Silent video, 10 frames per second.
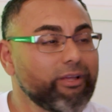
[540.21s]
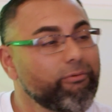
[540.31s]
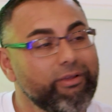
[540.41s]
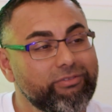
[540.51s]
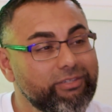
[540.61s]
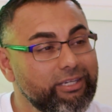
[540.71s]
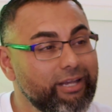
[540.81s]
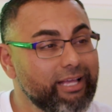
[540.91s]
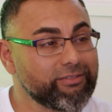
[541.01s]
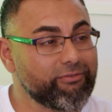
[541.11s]
that we've
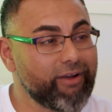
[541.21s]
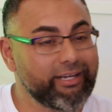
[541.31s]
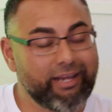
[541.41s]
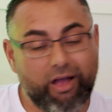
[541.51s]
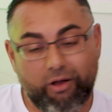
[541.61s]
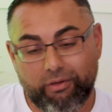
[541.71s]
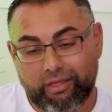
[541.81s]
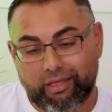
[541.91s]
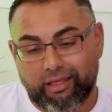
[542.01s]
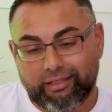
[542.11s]
seen as of right now
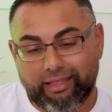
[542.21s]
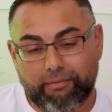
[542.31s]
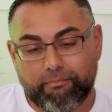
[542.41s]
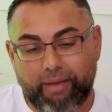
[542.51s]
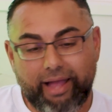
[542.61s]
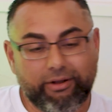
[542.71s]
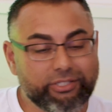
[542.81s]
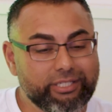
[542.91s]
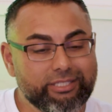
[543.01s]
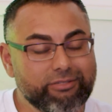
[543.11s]
that
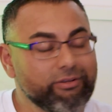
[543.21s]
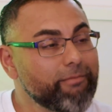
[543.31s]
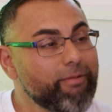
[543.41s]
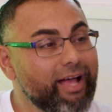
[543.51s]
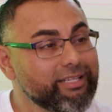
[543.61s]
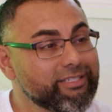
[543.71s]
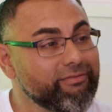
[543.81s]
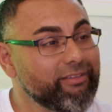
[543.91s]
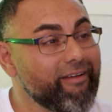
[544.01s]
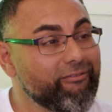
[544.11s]
buyers can still get
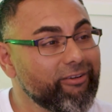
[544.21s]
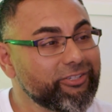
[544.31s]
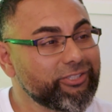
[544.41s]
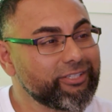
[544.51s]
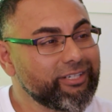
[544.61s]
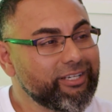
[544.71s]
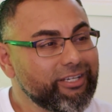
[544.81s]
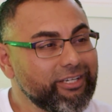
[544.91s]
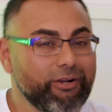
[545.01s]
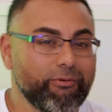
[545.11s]
positive leverage.
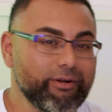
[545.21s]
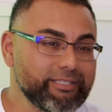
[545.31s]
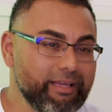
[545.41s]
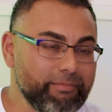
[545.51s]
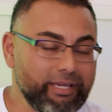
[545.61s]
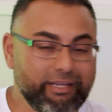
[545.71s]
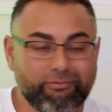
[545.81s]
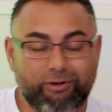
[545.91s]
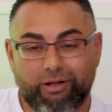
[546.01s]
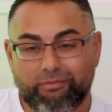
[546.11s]
What does that
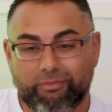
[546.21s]
mean? Well,